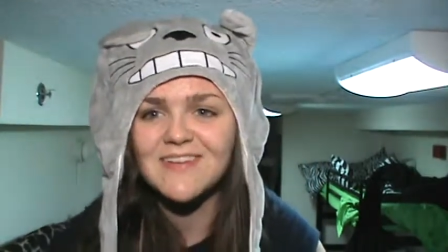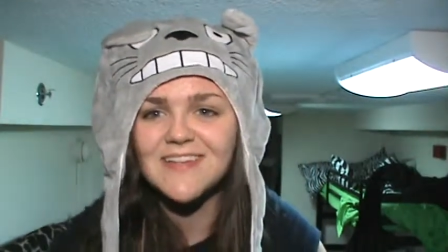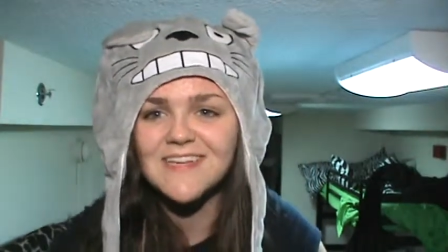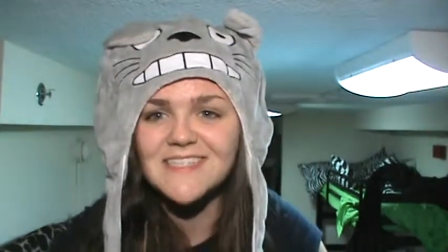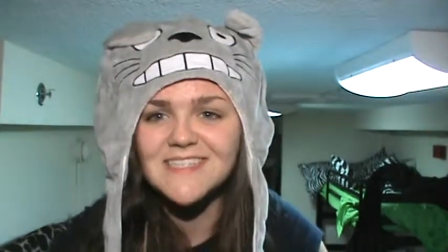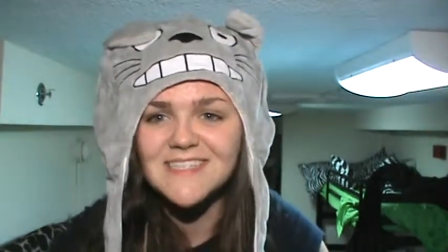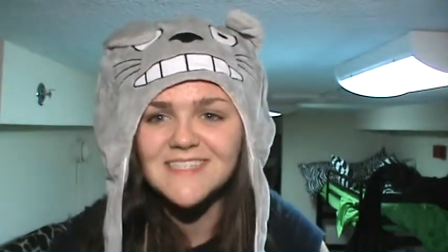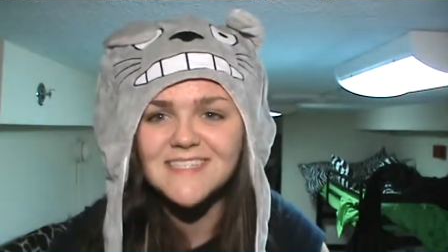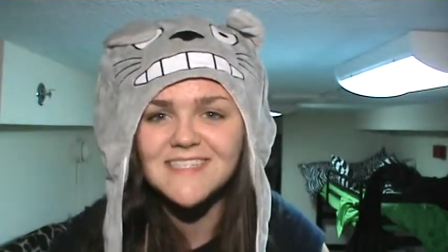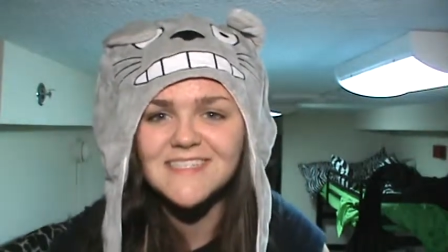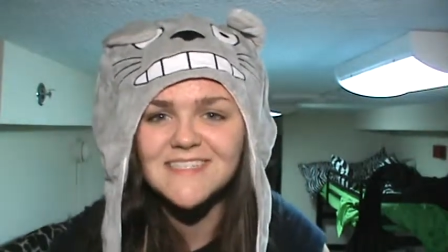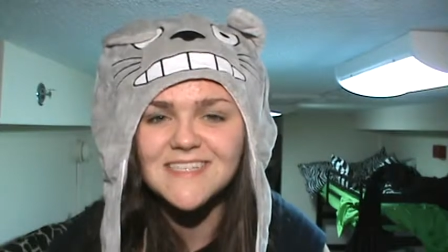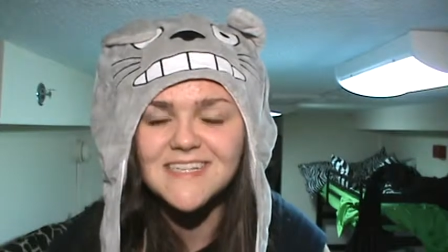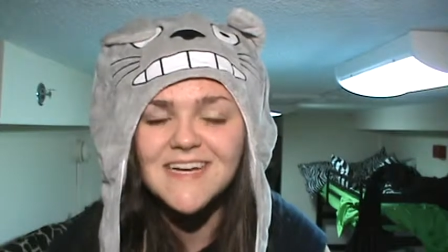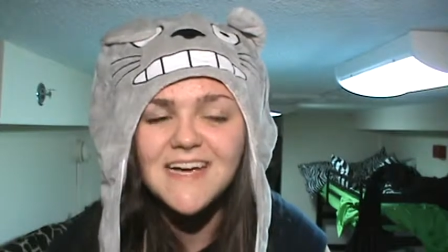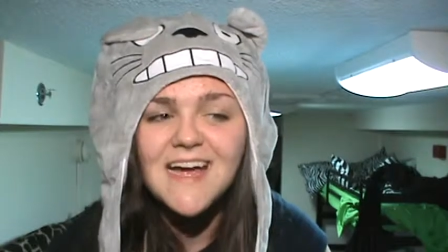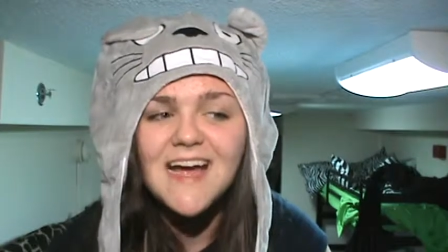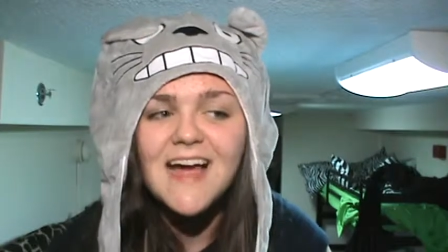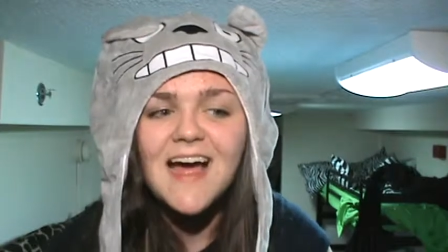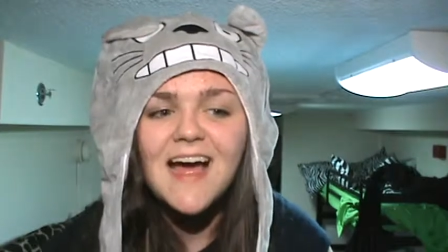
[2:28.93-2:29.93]
Like
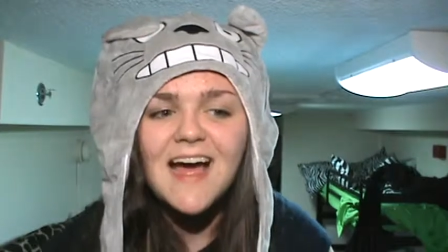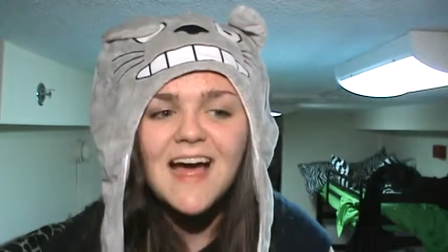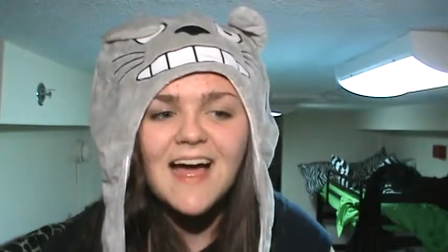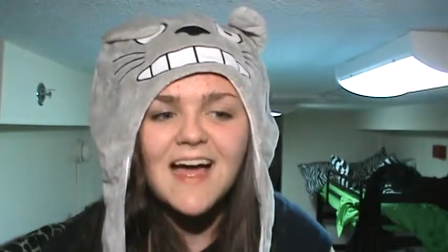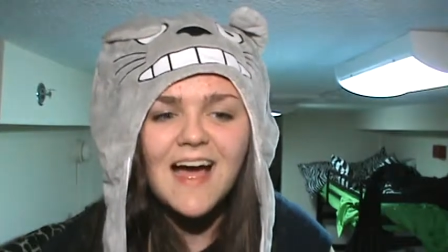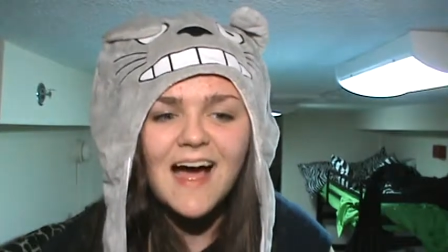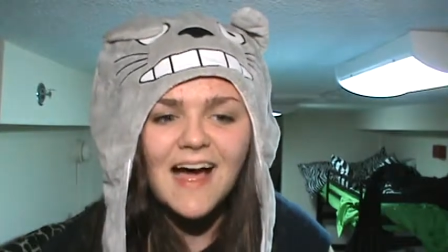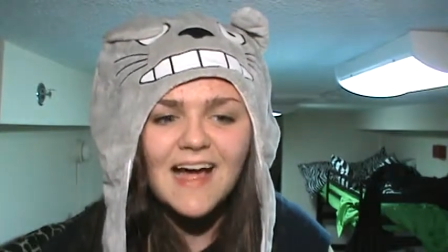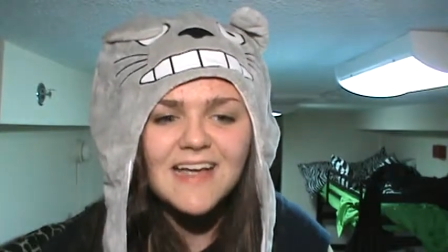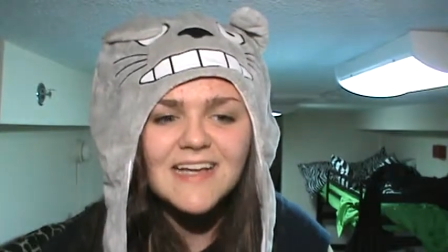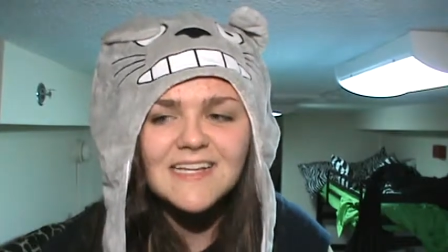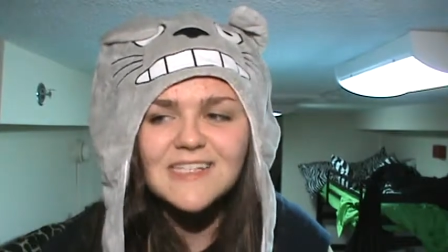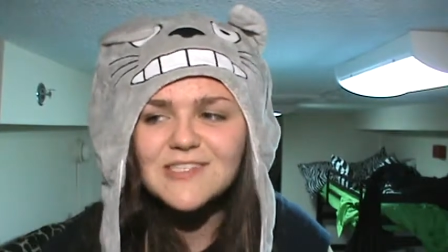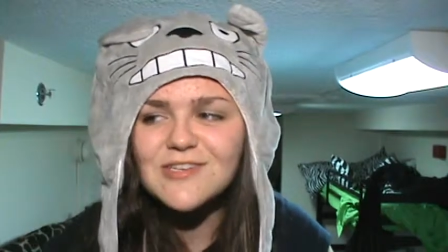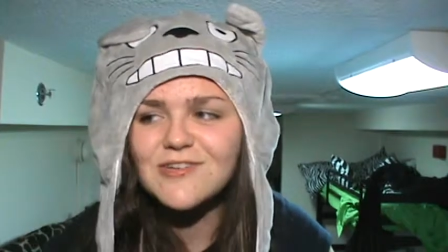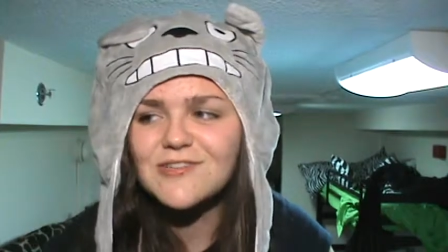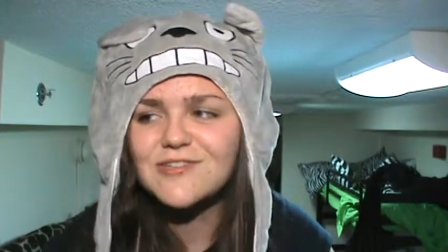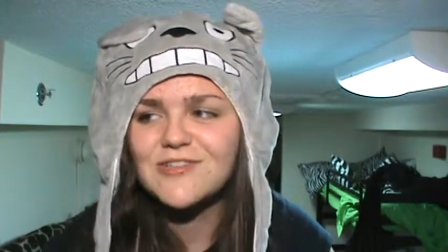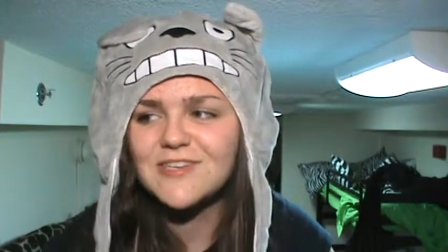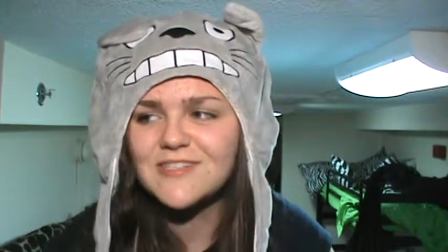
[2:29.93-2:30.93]
seriously. I get
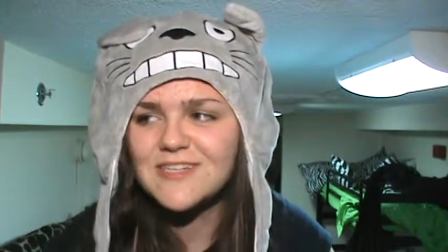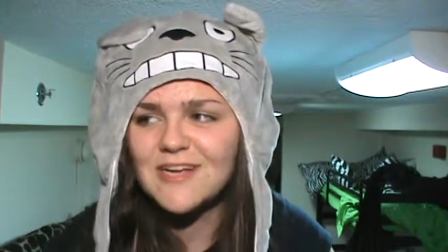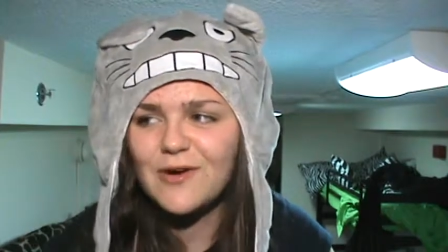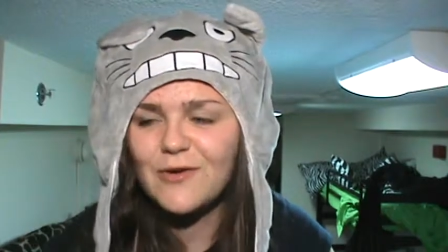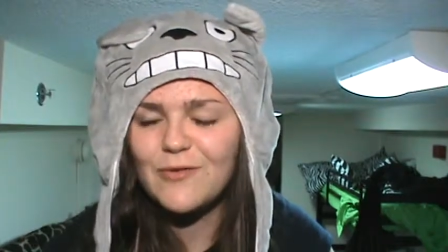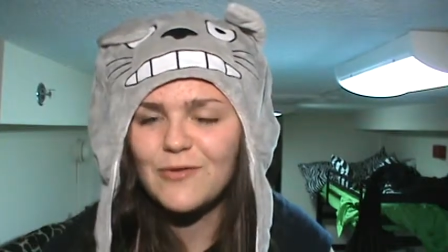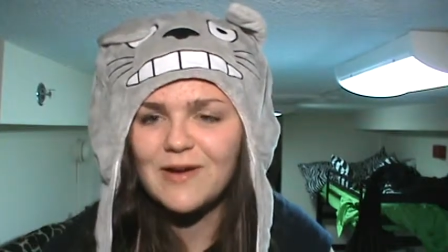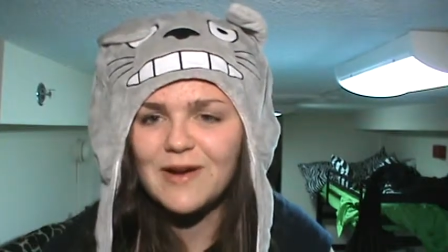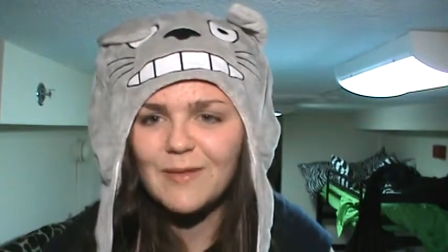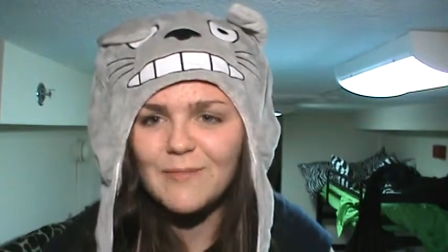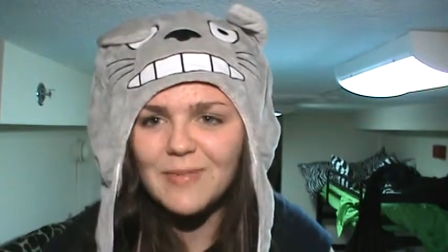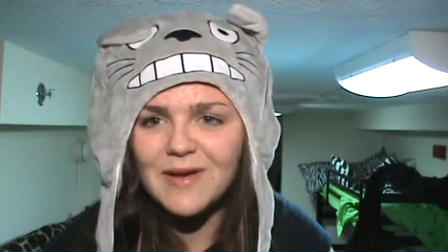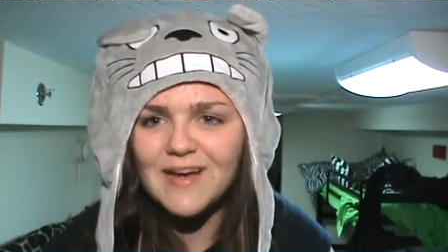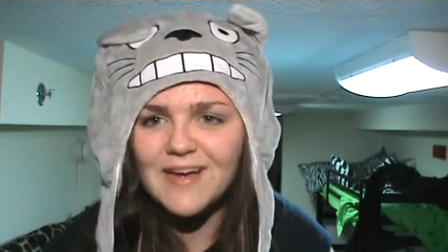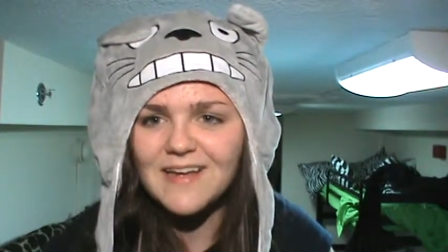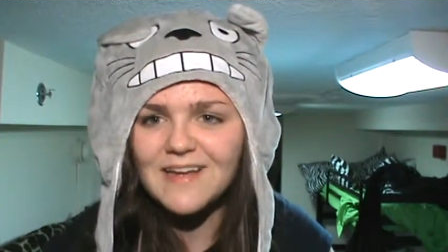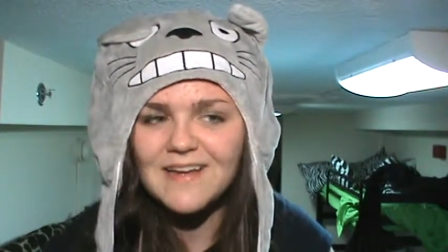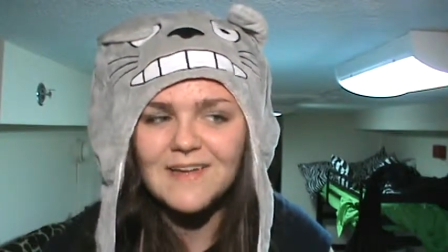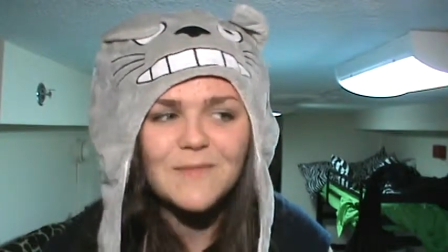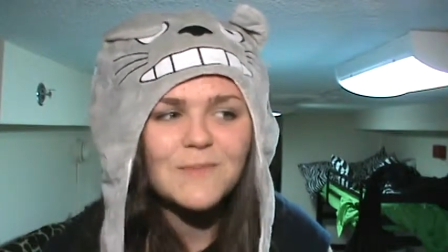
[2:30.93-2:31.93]
so stressed out when I'm
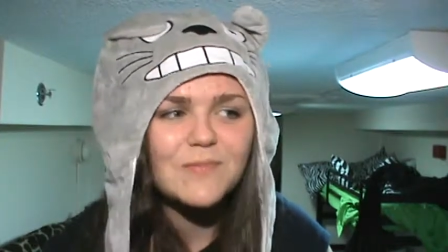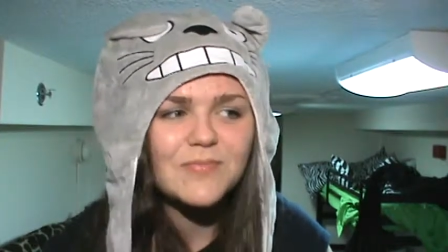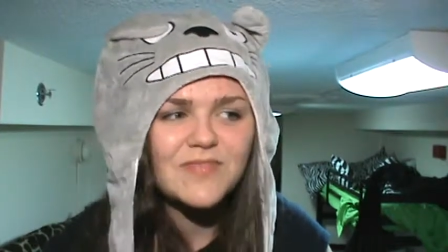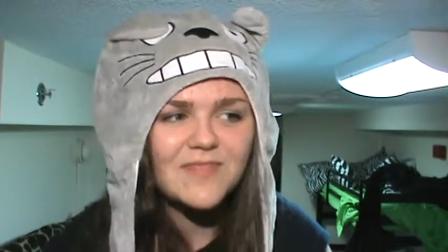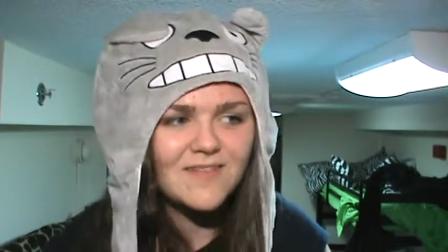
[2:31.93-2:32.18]
packing.